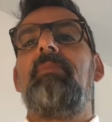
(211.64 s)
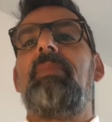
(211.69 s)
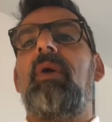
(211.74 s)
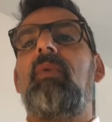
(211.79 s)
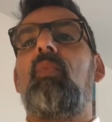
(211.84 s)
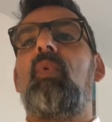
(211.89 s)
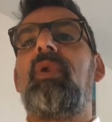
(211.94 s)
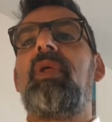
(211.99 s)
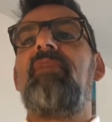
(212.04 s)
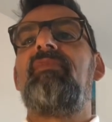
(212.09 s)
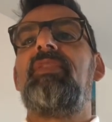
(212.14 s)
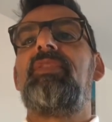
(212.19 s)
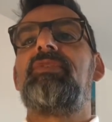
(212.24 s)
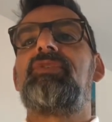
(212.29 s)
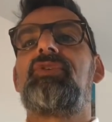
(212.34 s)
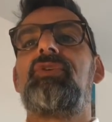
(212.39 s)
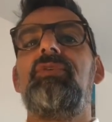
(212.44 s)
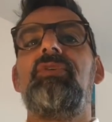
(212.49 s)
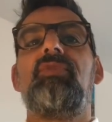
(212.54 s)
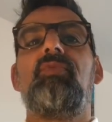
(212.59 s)
But whatever the
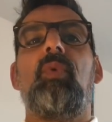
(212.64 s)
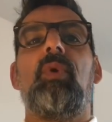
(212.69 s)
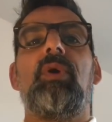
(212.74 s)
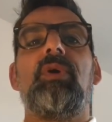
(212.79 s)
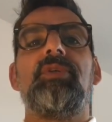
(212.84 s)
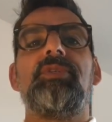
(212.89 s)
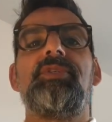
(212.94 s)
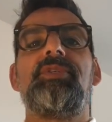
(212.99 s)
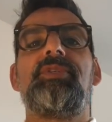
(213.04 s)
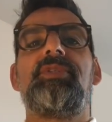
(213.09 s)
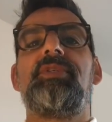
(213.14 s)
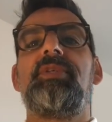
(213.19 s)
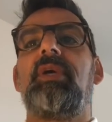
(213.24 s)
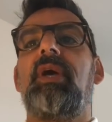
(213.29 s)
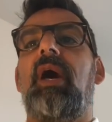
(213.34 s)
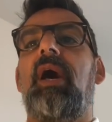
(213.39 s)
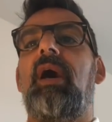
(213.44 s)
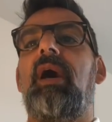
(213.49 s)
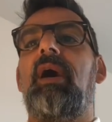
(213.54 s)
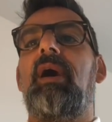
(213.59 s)
truth was,
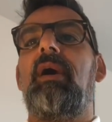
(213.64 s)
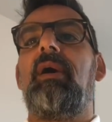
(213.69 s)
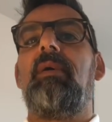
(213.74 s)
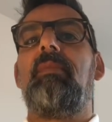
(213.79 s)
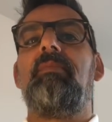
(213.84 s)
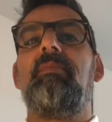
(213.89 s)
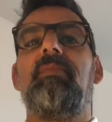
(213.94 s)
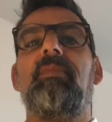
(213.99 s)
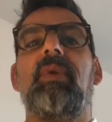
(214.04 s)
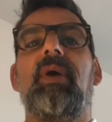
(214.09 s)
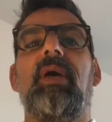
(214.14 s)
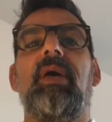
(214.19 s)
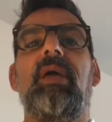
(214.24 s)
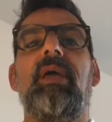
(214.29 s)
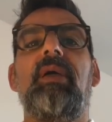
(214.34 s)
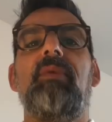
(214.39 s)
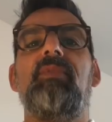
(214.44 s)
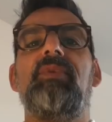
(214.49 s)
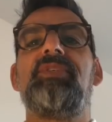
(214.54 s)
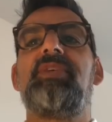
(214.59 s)

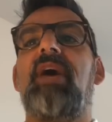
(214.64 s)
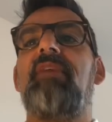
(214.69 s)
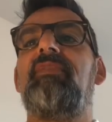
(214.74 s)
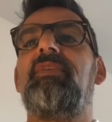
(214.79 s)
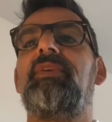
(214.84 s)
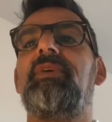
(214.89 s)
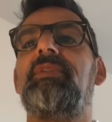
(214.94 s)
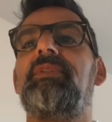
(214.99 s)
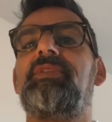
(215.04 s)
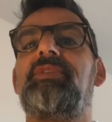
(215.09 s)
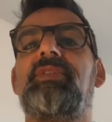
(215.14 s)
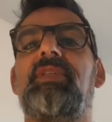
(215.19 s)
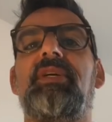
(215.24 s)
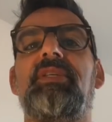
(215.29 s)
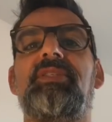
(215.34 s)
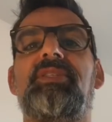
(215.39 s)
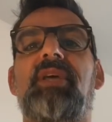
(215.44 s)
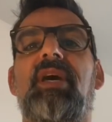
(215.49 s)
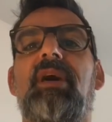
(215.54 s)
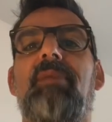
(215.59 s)
it was evidence
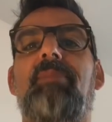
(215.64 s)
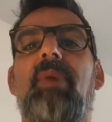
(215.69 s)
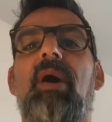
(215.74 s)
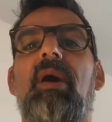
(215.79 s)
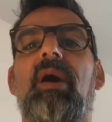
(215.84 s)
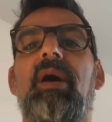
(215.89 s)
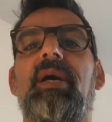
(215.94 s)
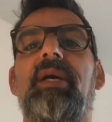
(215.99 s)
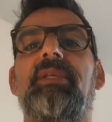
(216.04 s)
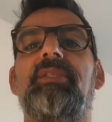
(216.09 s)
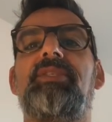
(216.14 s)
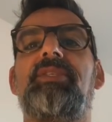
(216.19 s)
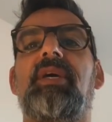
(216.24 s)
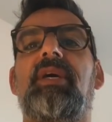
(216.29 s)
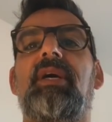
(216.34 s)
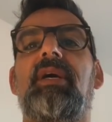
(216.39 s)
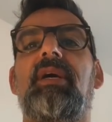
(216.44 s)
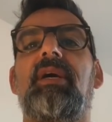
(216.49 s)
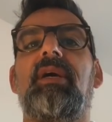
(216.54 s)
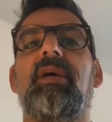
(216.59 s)
that Payet
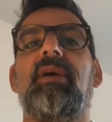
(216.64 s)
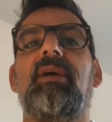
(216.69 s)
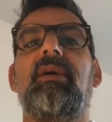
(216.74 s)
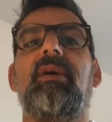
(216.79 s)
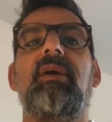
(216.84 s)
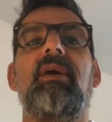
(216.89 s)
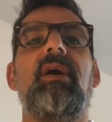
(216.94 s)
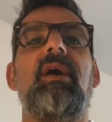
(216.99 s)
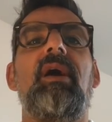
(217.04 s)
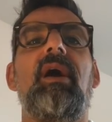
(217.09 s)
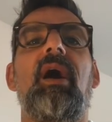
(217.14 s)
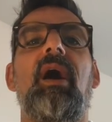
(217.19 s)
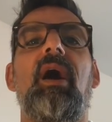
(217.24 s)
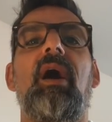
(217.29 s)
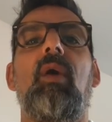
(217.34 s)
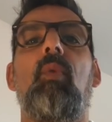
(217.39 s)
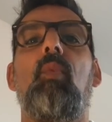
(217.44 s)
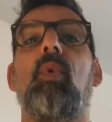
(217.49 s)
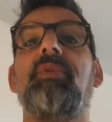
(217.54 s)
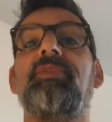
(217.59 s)

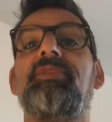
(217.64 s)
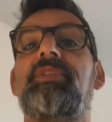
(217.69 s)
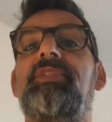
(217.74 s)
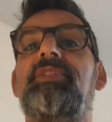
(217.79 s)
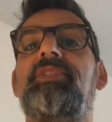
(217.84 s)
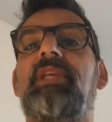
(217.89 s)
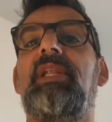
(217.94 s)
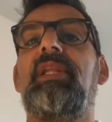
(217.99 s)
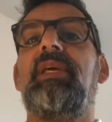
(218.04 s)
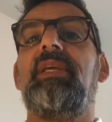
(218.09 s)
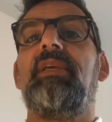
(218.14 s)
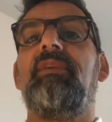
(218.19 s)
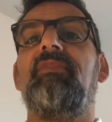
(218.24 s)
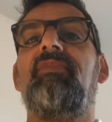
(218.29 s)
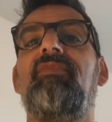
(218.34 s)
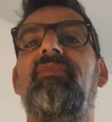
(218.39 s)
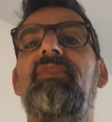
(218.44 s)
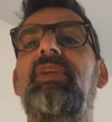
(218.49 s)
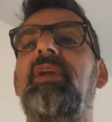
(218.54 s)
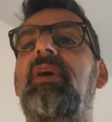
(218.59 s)
wanted to
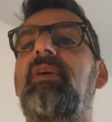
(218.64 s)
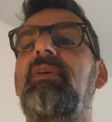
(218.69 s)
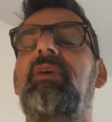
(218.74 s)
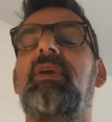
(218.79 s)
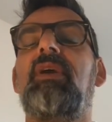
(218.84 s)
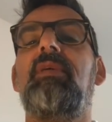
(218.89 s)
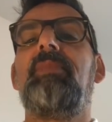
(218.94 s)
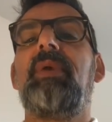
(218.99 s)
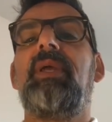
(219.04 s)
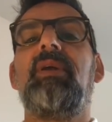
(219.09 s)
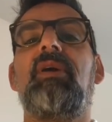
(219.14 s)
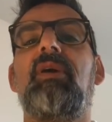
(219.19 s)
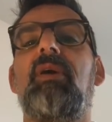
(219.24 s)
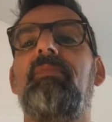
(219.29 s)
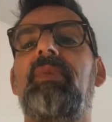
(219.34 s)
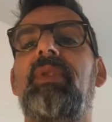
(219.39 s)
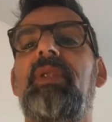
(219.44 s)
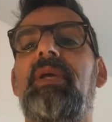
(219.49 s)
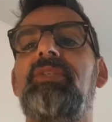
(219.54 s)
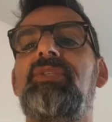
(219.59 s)
leave. You know, it could have been a
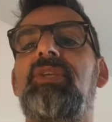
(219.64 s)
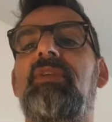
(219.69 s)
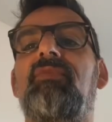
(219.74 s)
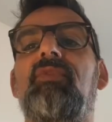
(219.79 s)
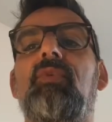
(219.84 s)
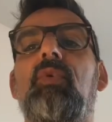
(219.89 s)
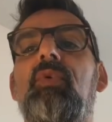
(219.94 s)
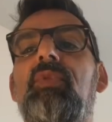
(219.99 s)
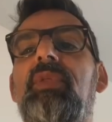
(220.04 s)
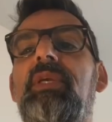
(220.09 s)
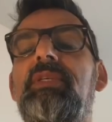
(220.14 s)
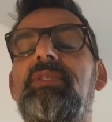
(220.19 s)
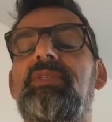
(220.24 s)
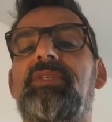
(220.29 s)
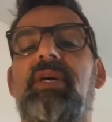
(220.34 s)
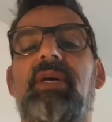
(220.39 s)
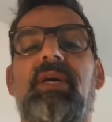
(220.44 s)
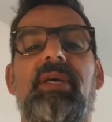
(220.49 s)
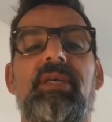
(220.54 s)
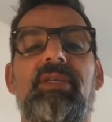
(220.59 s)
combination of all
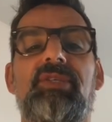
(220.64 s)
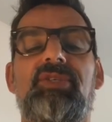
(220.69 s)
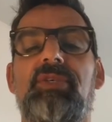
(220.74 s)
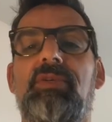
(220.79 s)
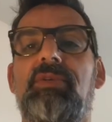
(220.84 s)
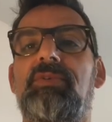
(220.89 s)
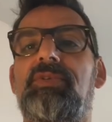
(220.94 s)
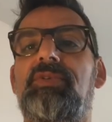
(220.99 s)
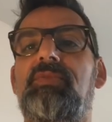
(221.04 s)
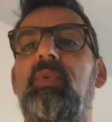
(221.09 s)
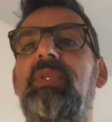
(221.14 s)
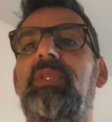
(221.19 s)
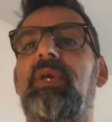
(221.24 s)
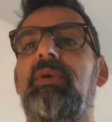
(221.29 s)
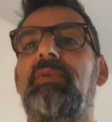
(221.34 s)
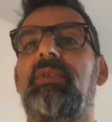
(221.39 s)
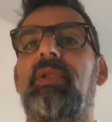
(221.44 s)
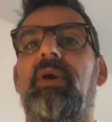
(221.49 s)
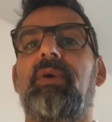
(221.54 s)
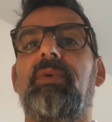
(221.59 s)
these issues, we
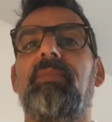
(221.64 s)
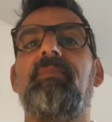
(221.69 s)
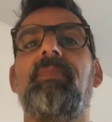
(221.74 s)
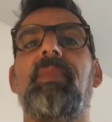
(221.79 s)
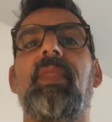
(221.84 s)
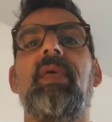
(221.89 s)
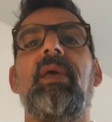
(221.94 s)
don't know.